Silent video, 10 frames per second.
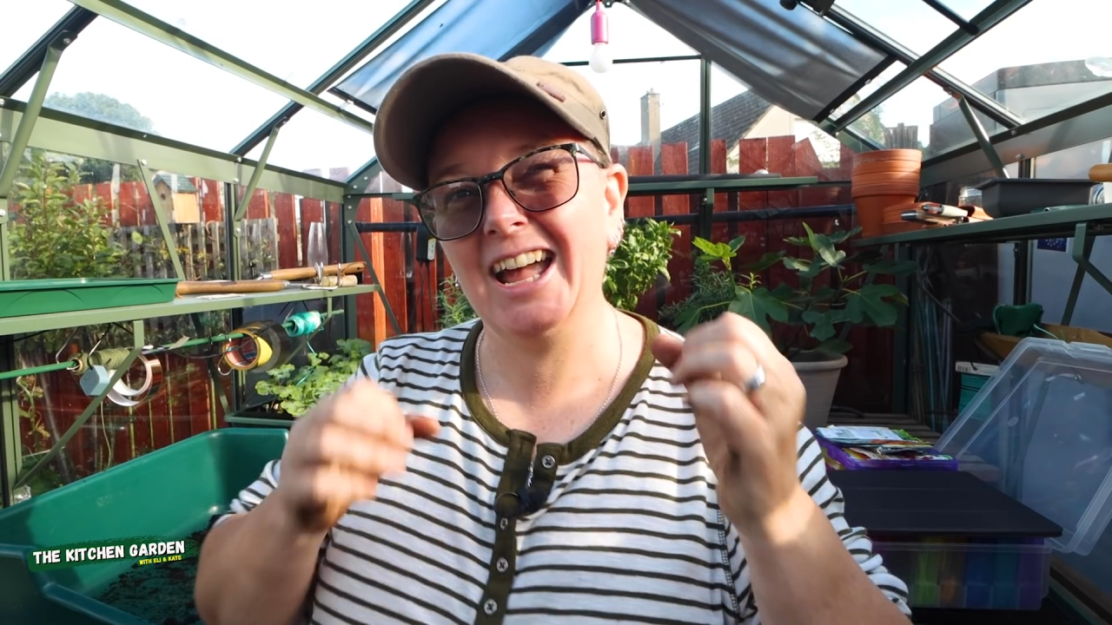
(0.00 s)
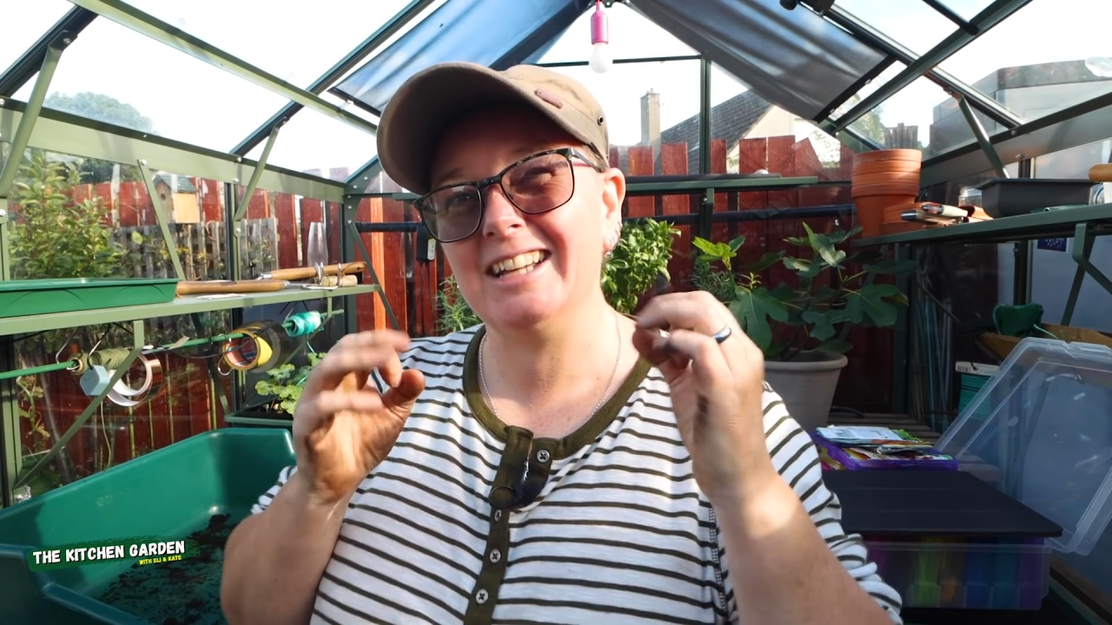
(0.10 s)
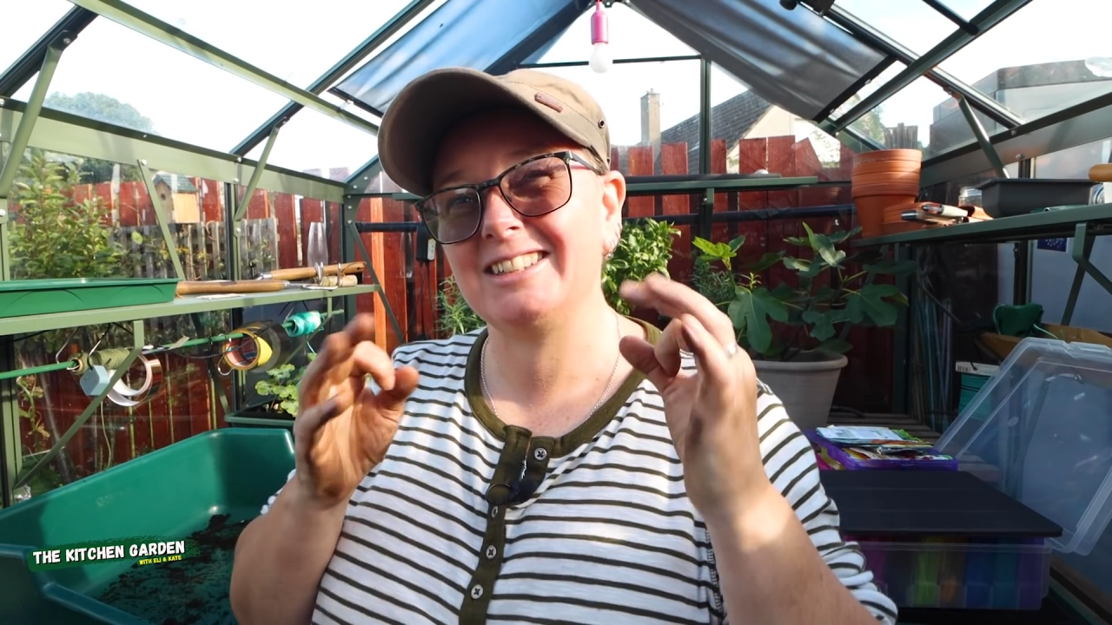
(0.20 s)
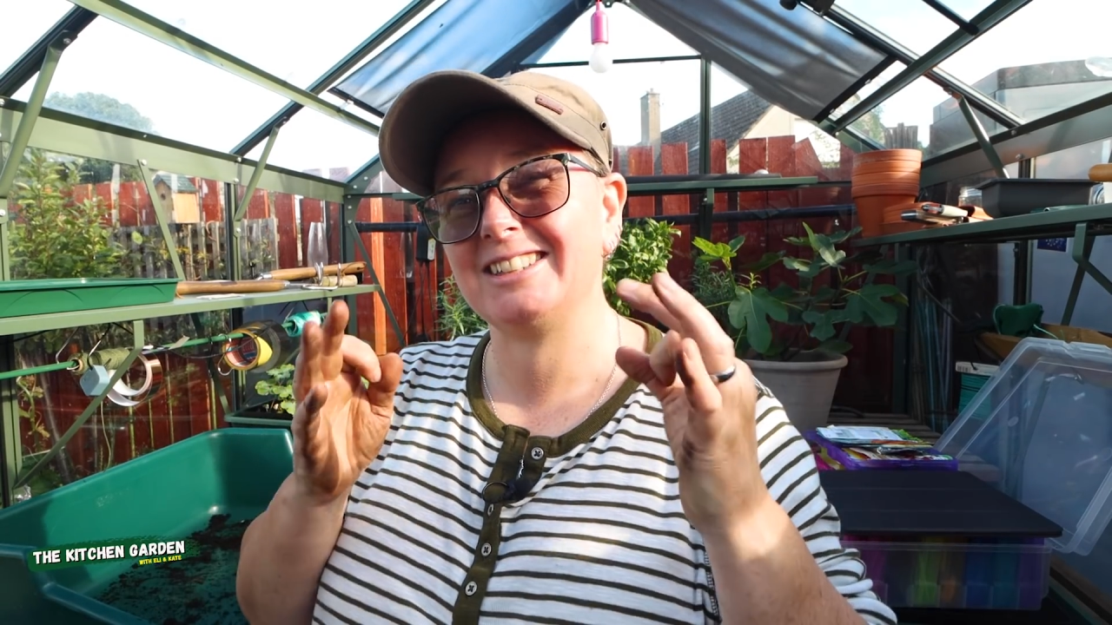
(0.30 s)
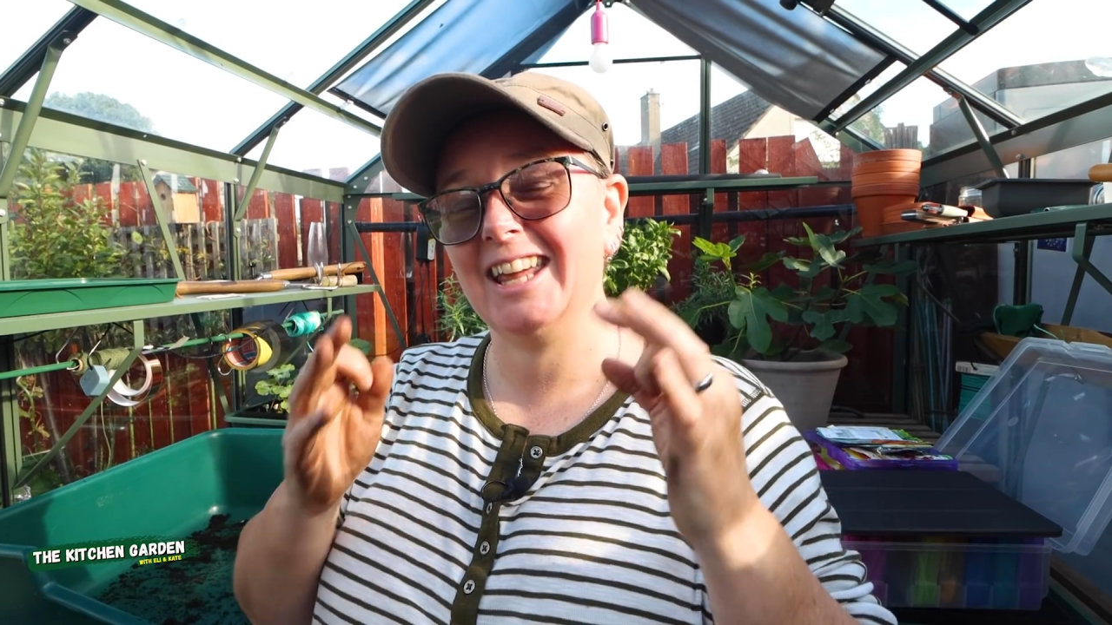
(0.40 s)

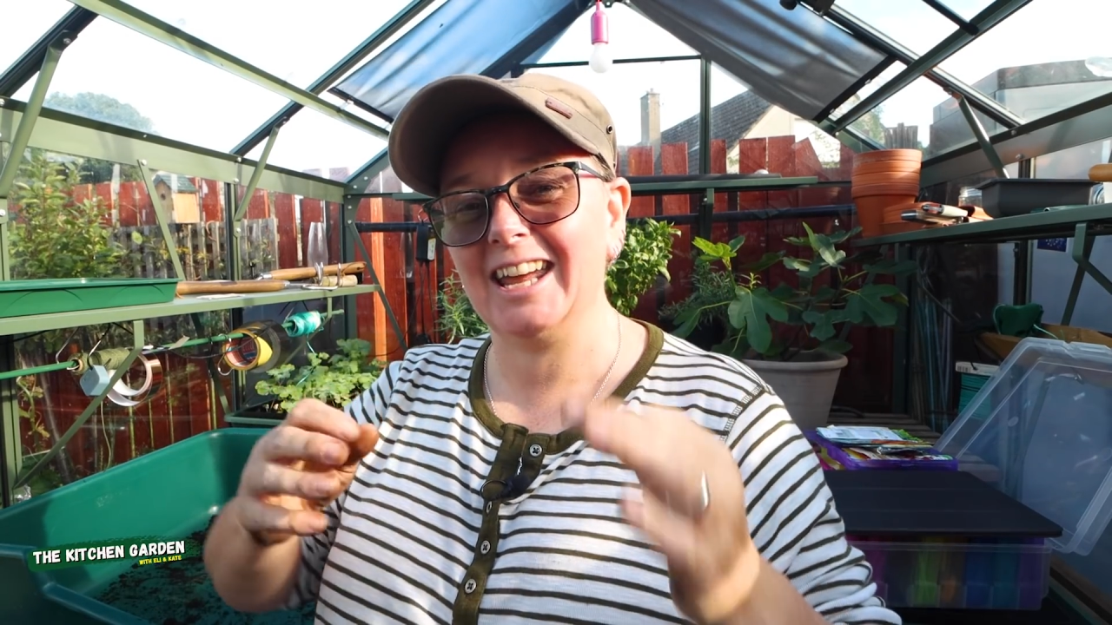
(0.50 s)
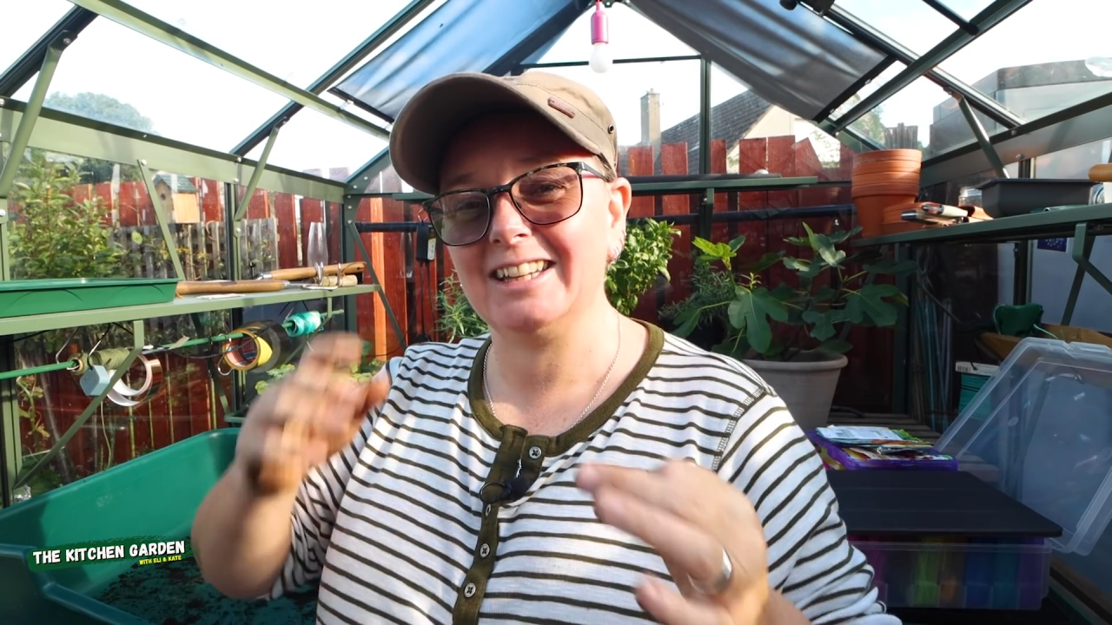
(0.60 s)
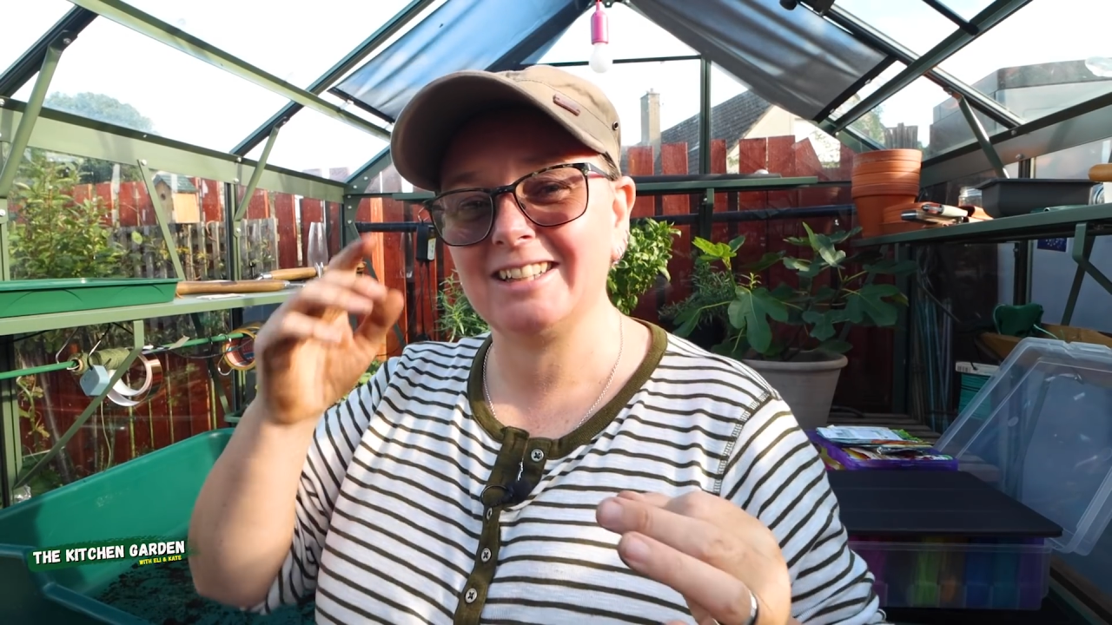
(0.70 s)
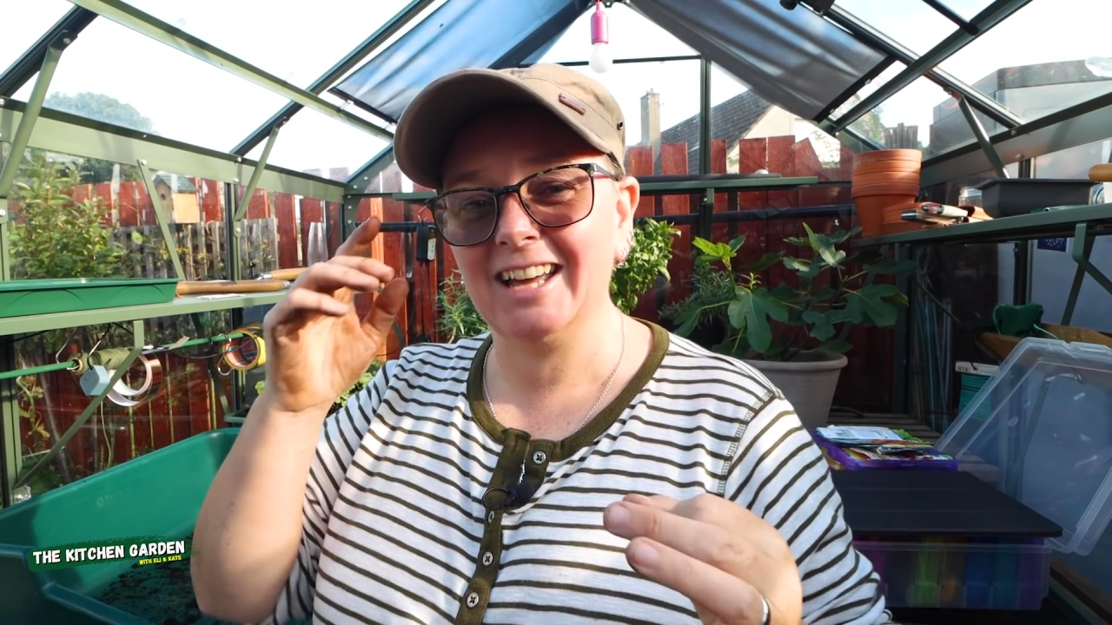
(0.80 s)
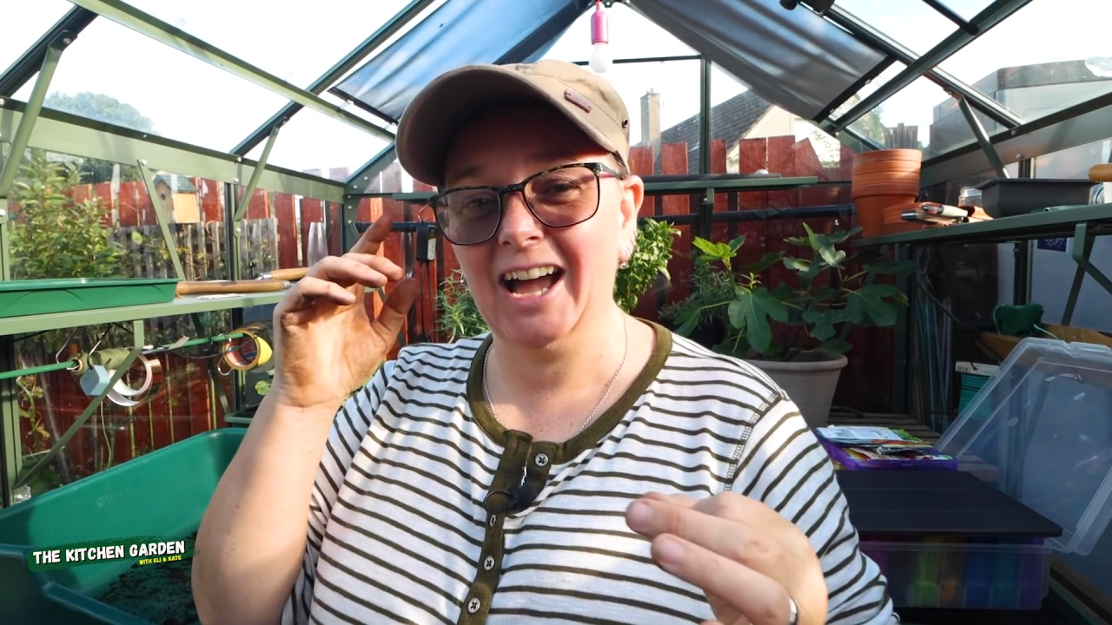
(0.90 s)
Instead,